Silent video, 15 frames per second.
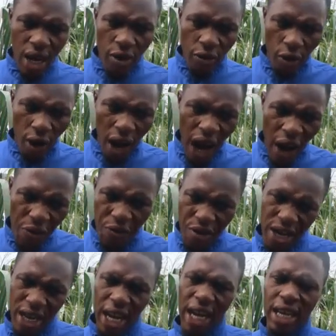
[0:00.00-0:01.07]
for
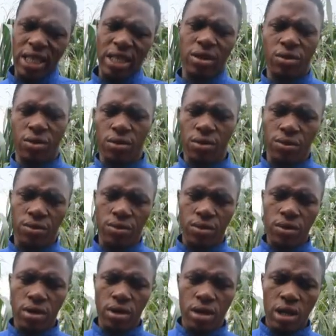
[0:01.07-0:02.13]
Africa as a
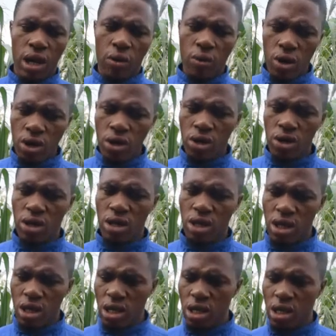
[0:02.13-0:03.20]
whole. Now what
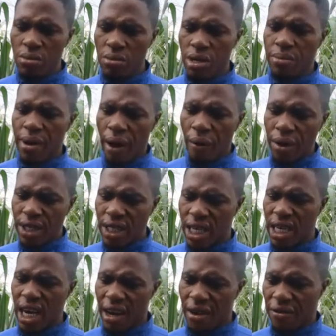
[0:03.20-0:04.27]
does he mean by
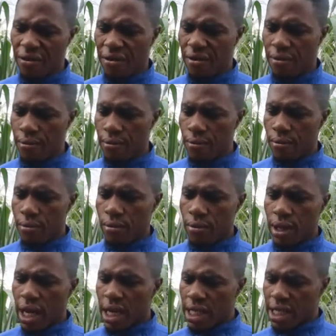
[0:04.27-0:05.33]
witchcraft
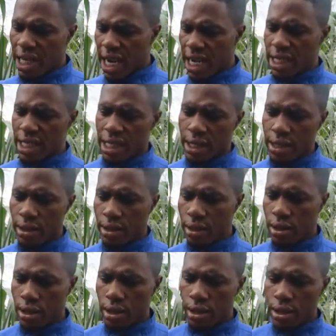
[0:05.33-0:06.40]
that is rising?
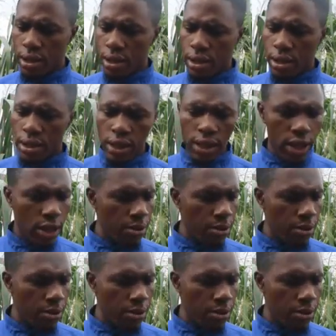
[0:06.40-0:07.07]
This